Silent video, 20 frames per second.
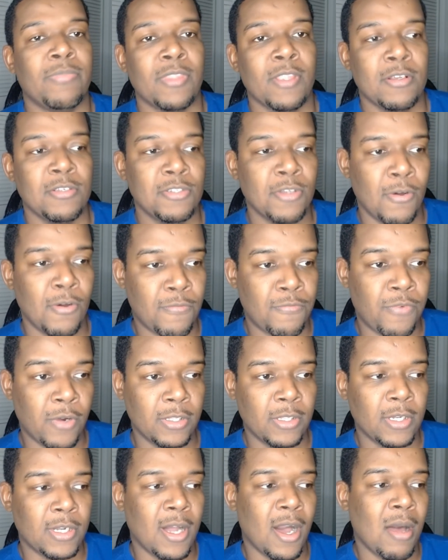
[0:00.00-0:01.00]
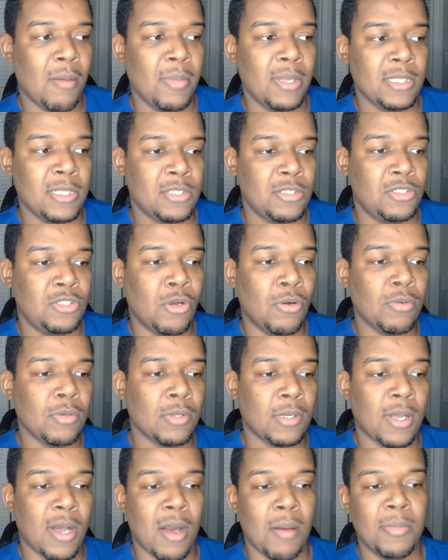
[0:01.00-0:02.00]
So for the comments, don't
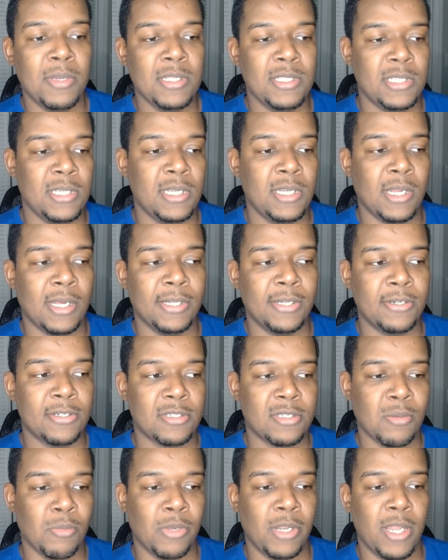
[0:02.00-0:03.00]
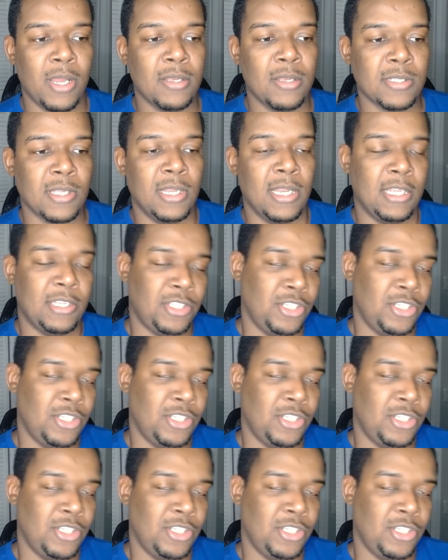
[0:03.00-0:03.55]
comment it under someone else unless